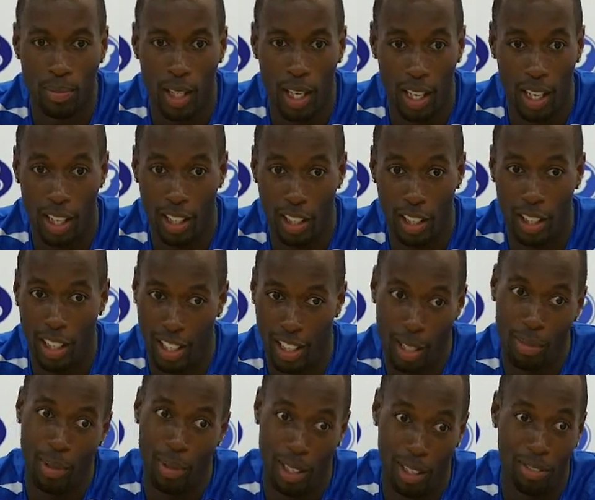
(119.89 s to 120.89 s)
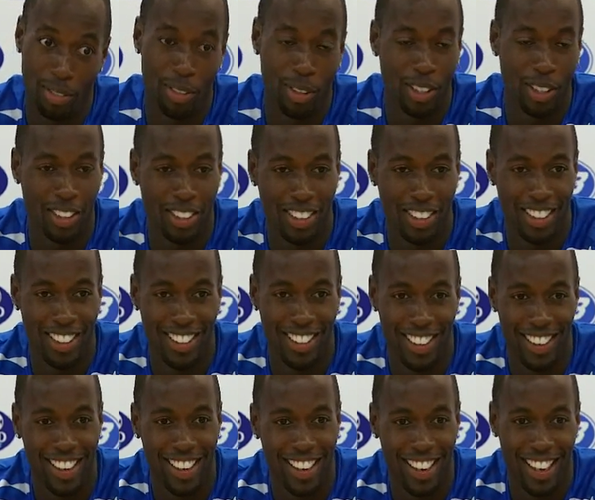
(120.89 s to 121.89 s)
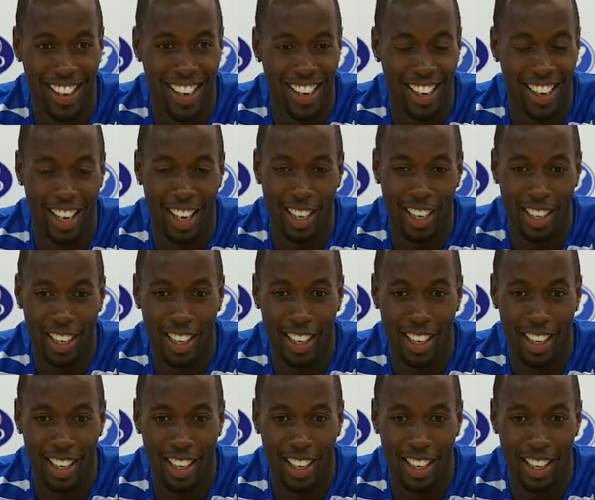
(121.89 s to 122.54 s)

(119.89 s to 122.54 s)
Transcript: I like my left foot, and